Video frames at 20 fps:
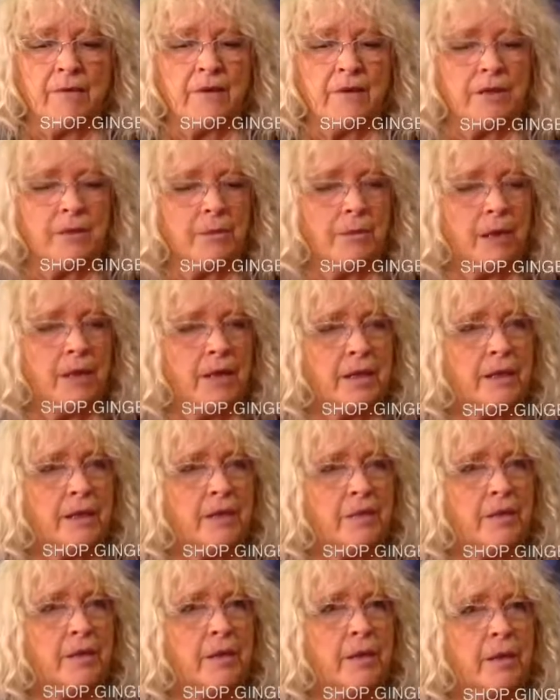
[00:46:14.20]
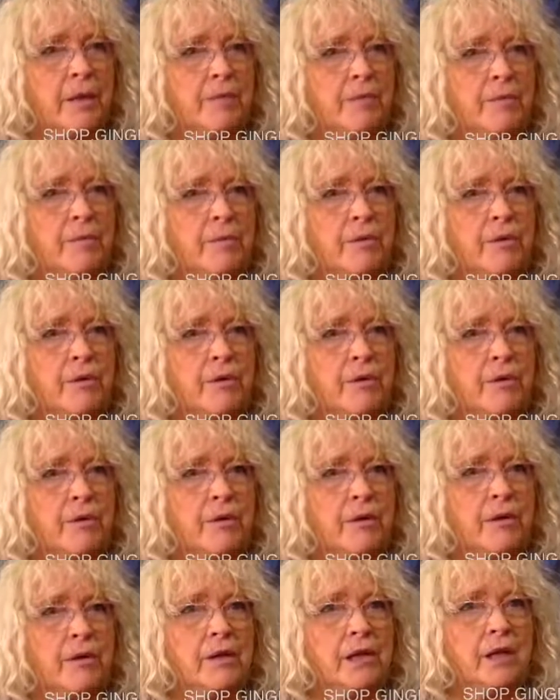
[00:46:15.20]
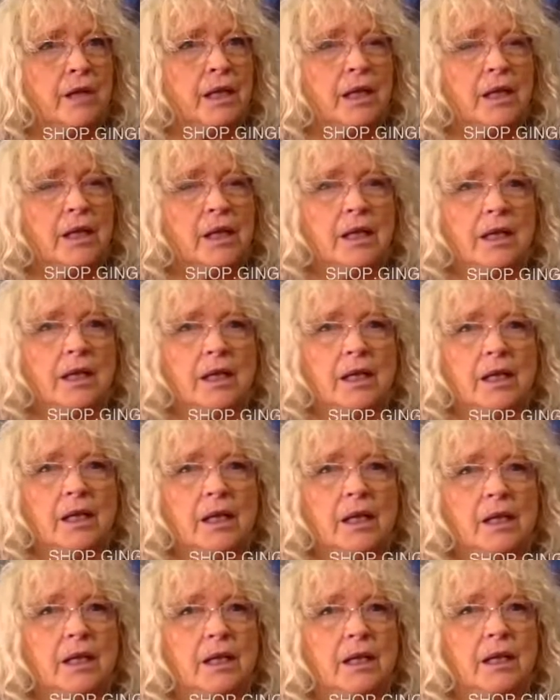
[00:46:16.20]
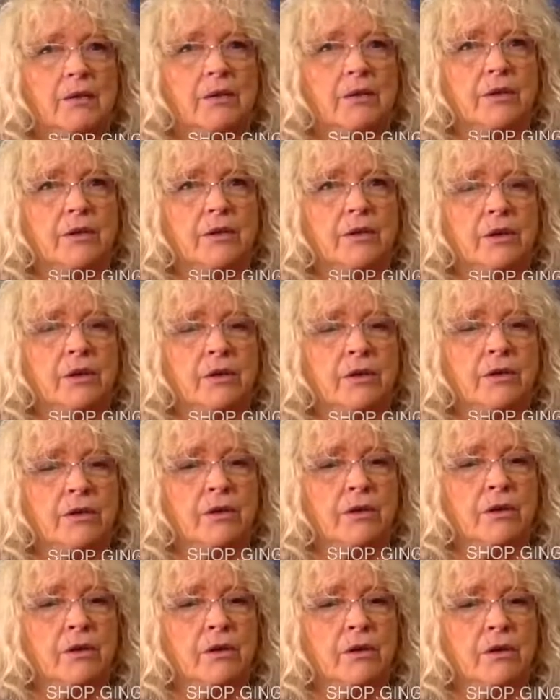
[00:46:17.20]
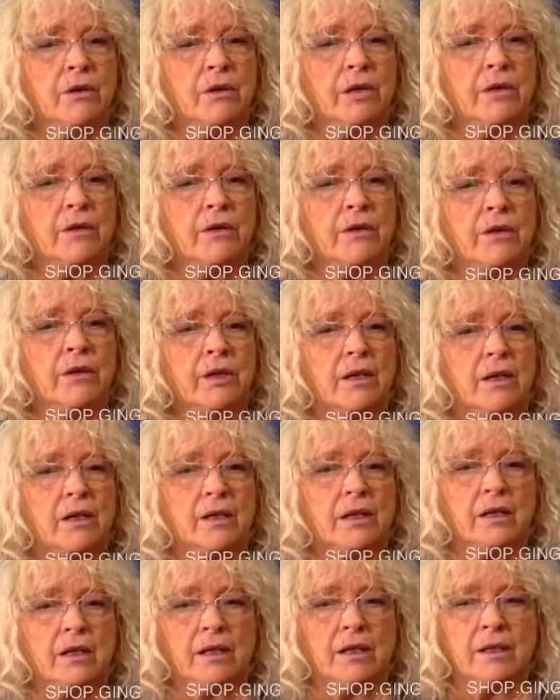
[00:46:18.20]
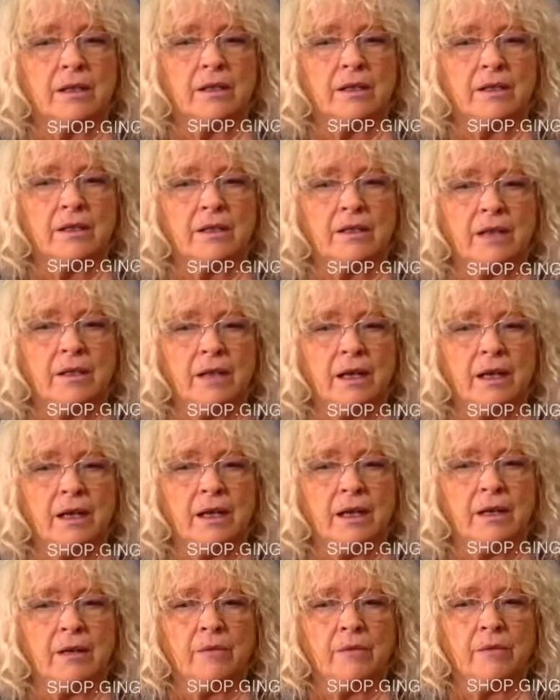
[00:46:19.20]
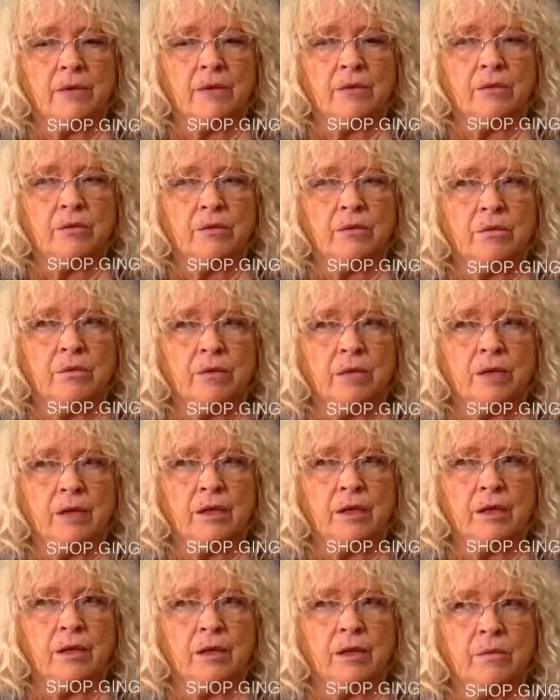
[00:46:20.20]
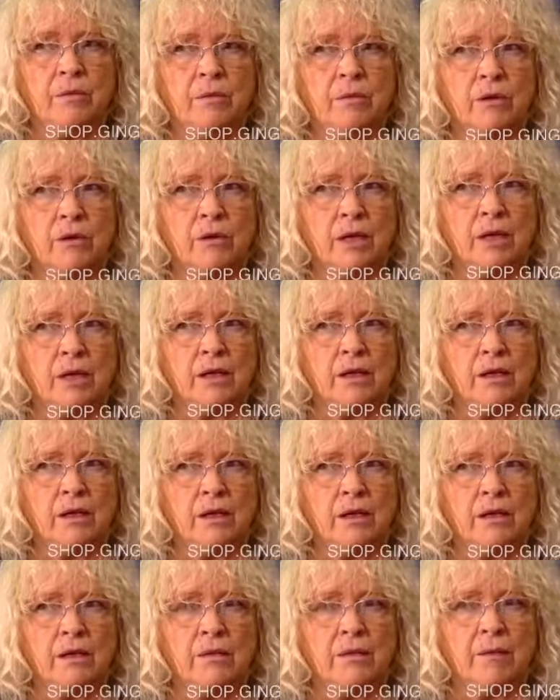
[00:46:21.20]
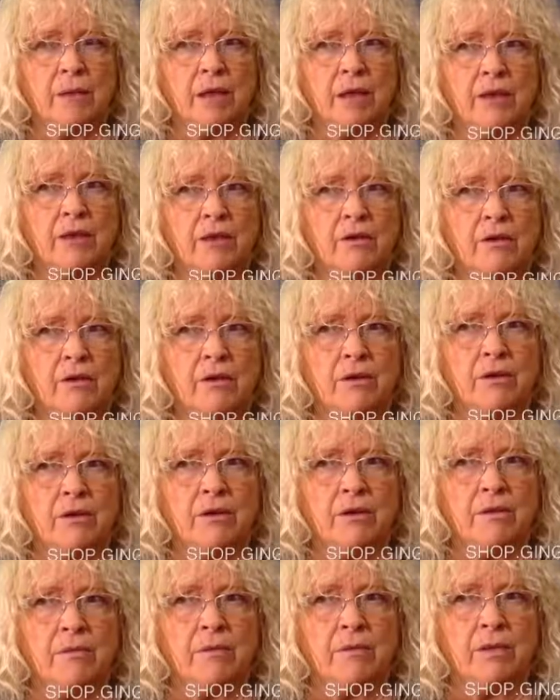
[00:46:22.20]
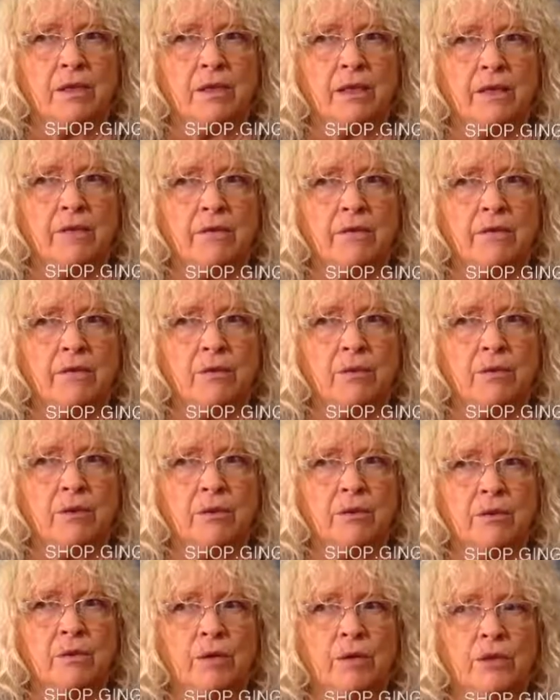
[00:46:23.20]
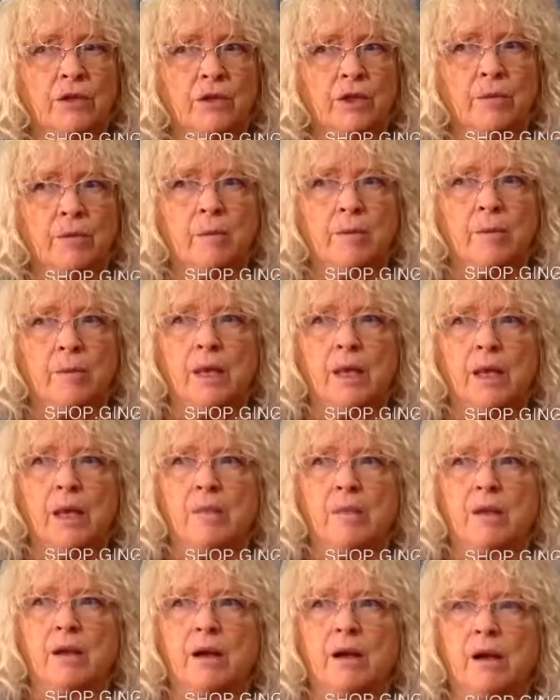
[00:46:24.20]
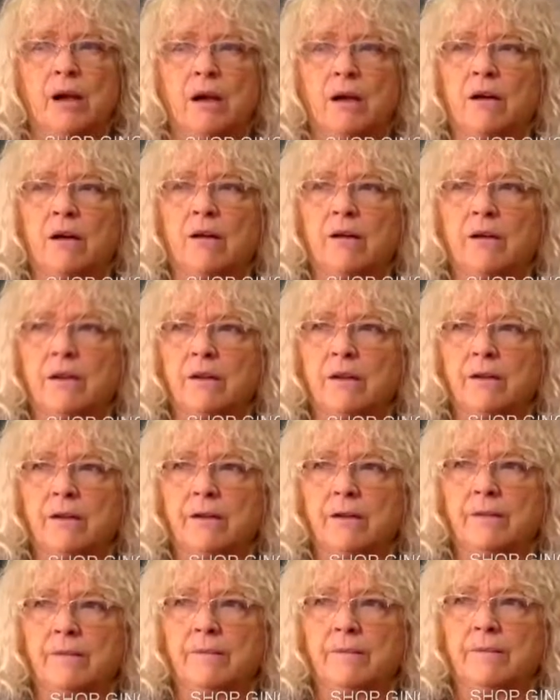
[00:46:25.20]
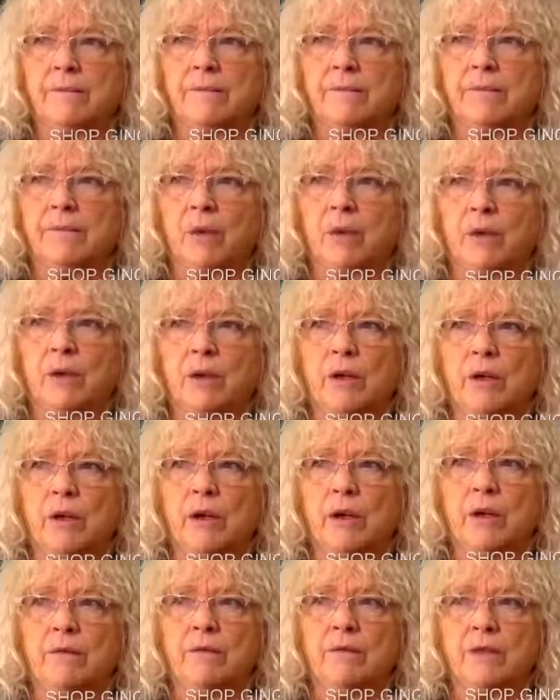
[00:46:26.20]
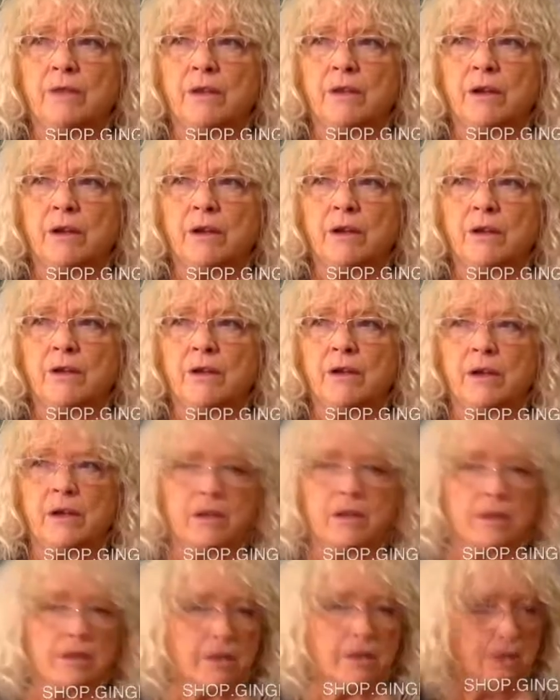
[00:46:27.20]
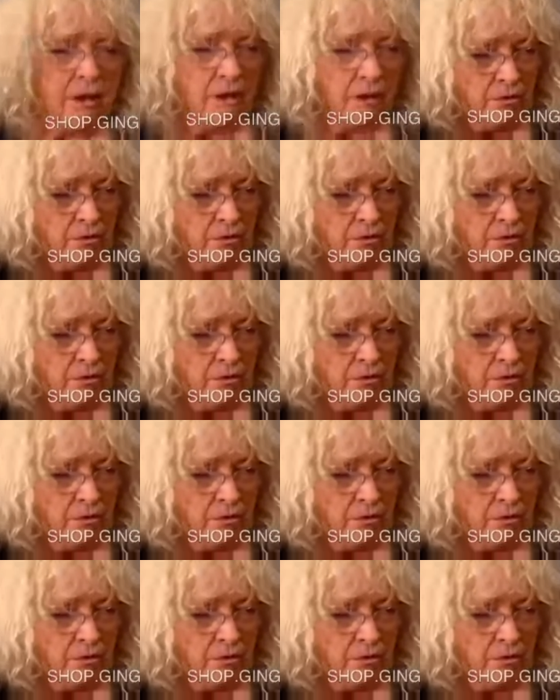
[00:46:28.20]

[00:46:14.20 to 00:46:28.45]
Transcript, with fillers: this painting being born was so strong the other night that I stayed up till one in the morning. Matthew couldn't believe it. We were watching Picard. We love Star Trek and Star